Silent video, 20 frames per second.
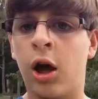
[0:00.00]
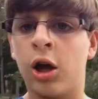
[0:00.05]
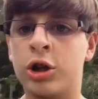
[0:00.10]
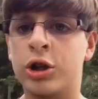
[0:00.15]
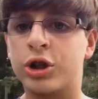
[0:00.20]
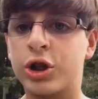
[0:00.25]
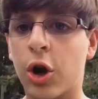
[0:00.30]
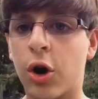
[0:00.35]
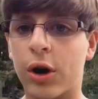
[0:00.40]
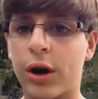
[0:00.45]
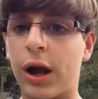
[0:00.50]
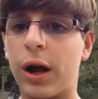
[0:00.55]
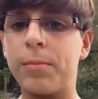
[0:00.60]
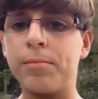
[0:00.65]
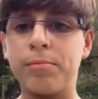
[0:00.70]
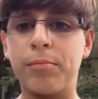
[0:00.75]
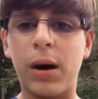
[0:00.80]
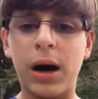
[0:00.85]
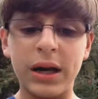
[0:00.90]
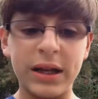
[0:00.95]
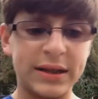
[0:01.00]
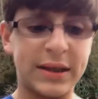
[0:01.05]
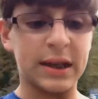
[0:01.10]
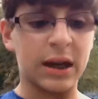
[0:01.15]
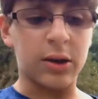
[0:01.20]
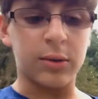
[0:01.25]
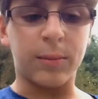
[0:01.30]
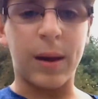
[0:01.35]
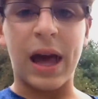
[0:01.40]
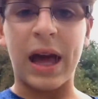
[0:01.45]
Sorry, I might
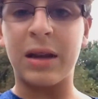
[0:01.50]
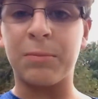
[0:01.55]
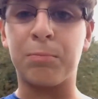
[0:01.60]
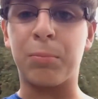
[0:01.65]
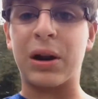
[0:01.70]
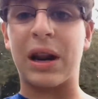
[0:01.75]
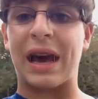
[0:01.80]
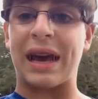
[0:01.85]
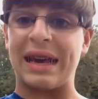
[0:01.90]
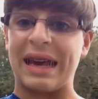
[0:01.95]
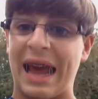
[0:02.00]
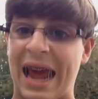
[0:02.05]
sound mad, but I